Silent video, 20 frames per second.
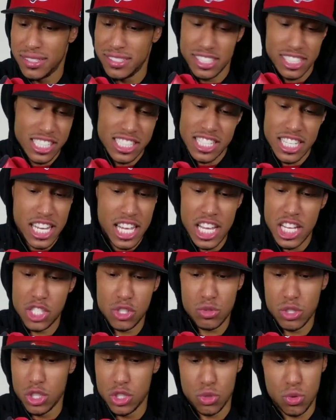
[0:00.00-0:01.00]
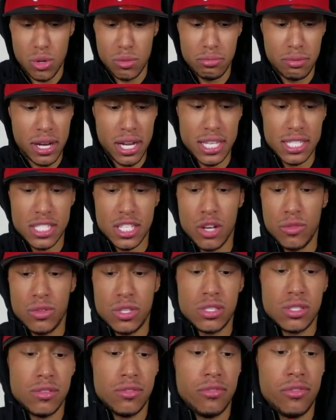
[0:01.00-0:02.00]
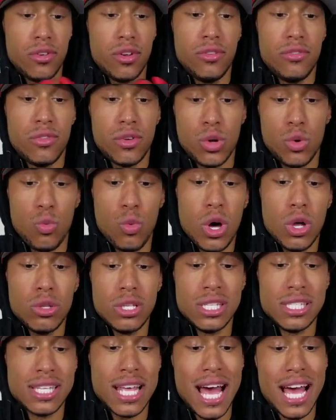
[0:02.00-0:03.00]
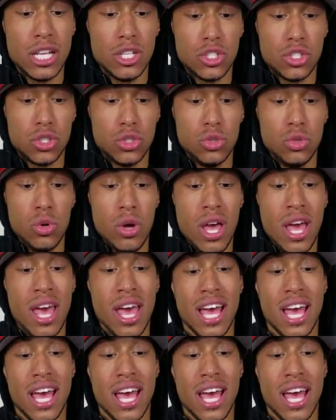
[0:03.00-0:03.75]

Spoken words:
Just in the history of Jordan brand itself, this is a very well designed shoe.